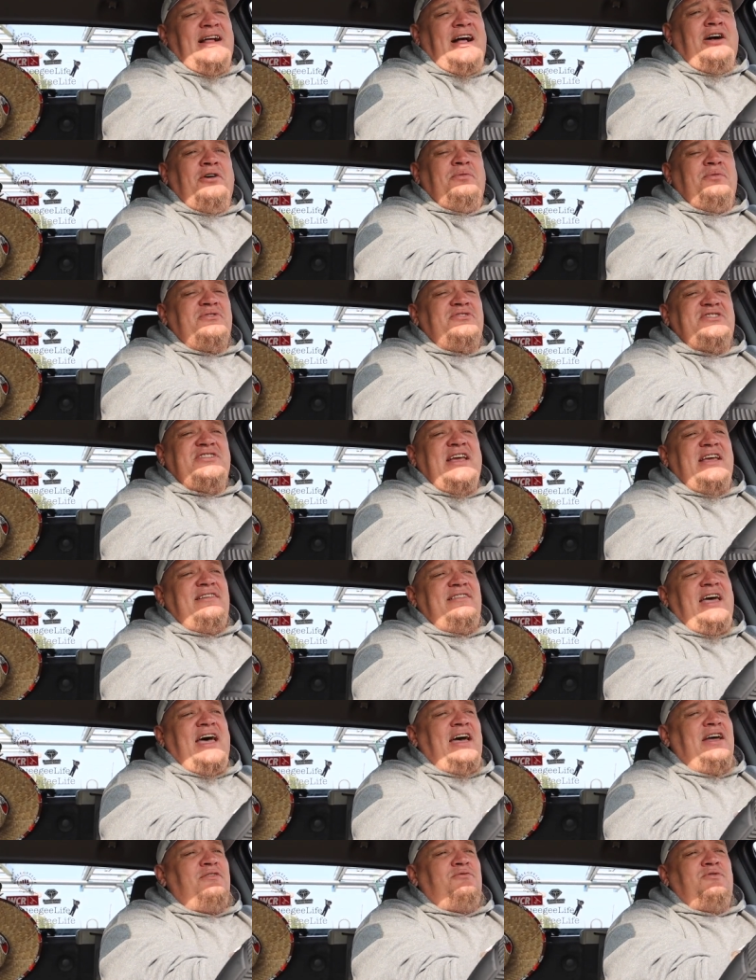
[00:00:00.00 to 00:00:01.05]
I will say
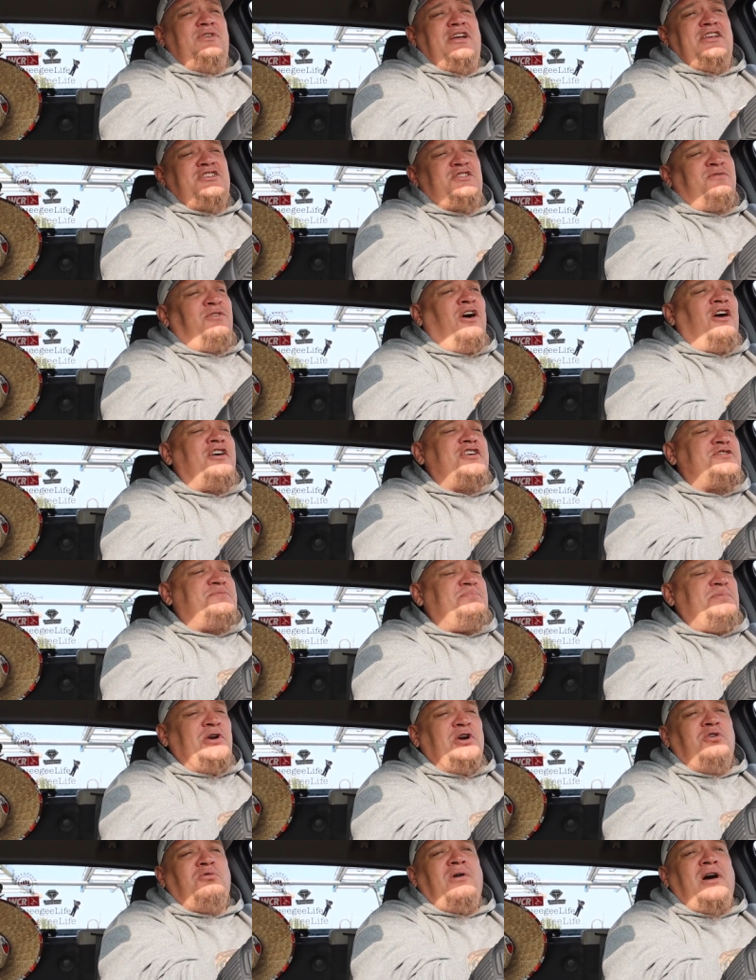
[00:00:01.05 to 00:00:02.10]
that as far as
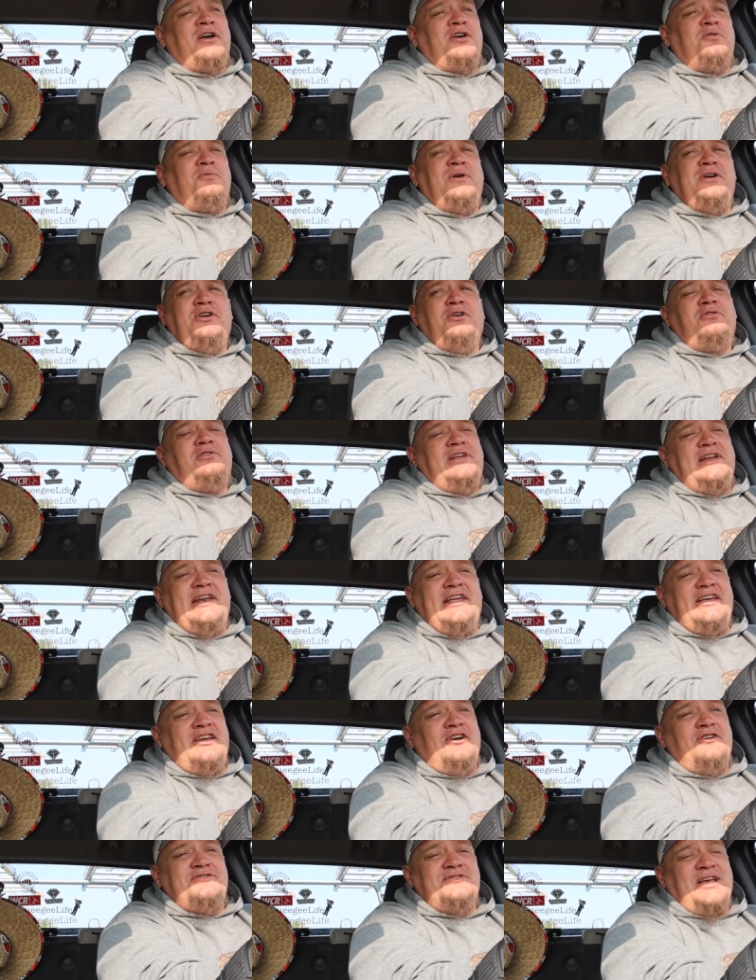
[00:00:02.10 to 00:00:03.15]
pure water window
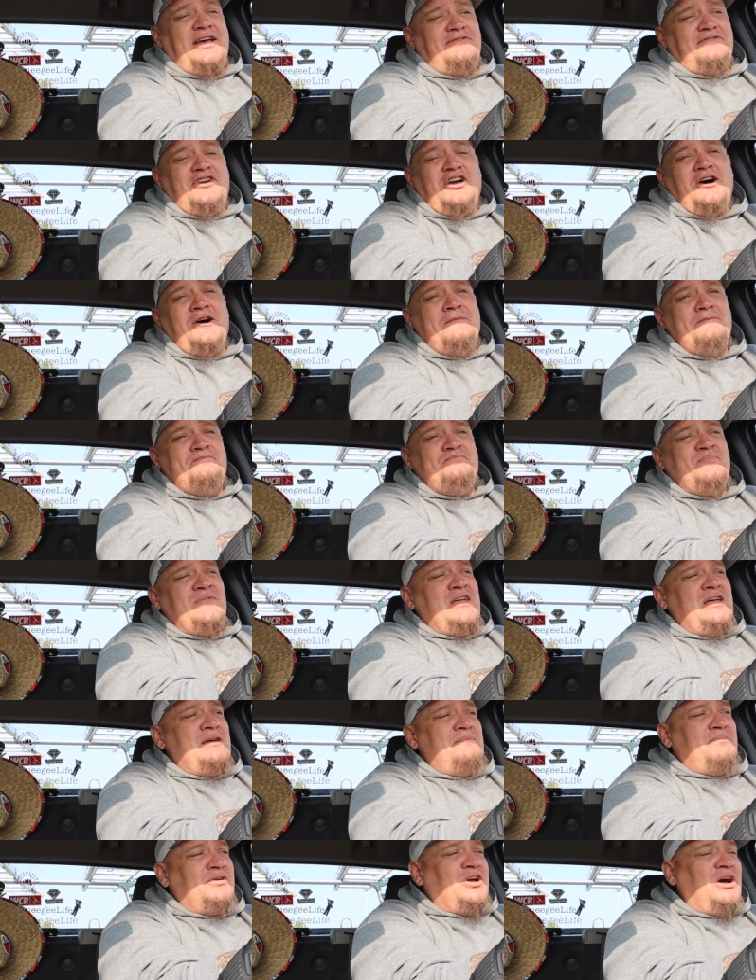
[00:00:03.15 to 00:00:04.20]
cleaning goes, I've come,